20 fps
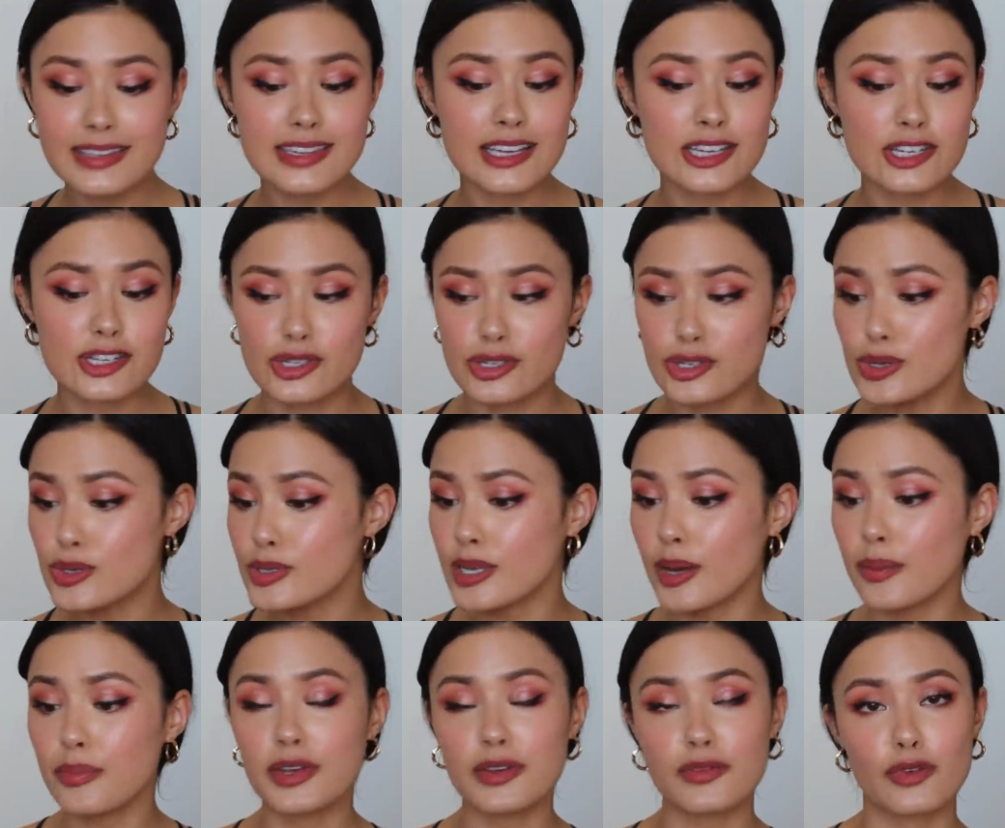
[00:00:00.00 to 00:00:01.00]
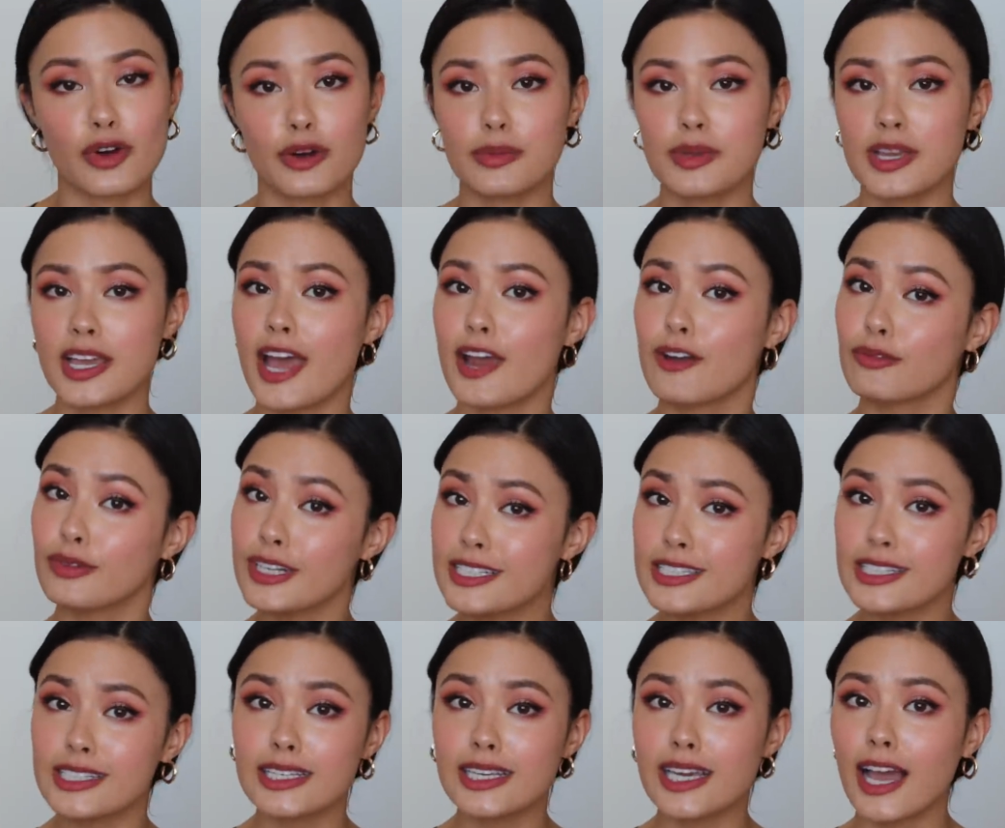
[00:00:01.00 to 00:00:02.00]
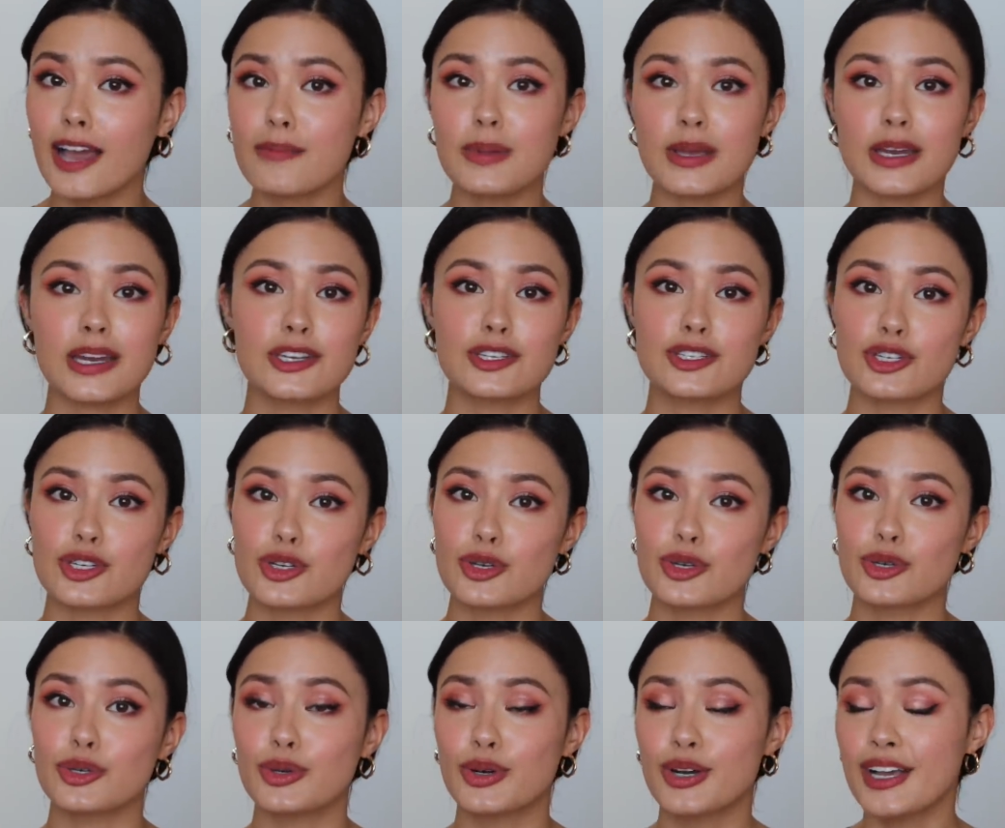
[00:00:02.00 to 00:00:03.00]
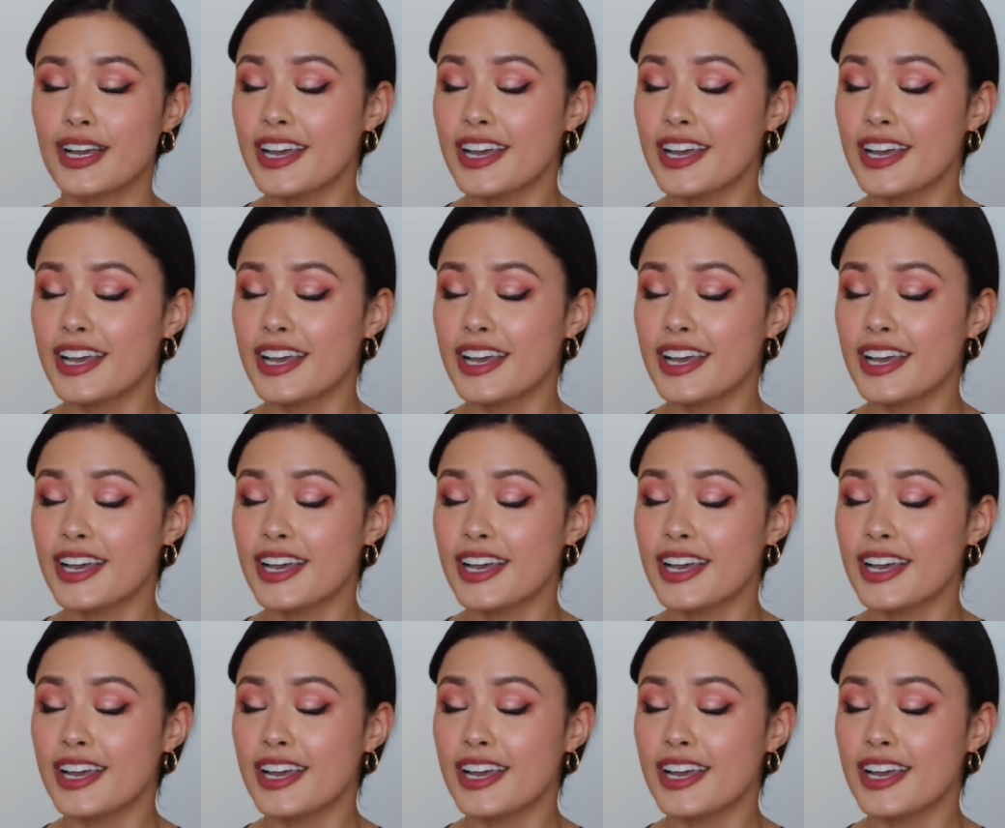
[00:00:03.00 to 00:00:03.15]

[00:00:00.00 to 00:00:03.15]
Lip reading: They just do something for me. And recently, I've been into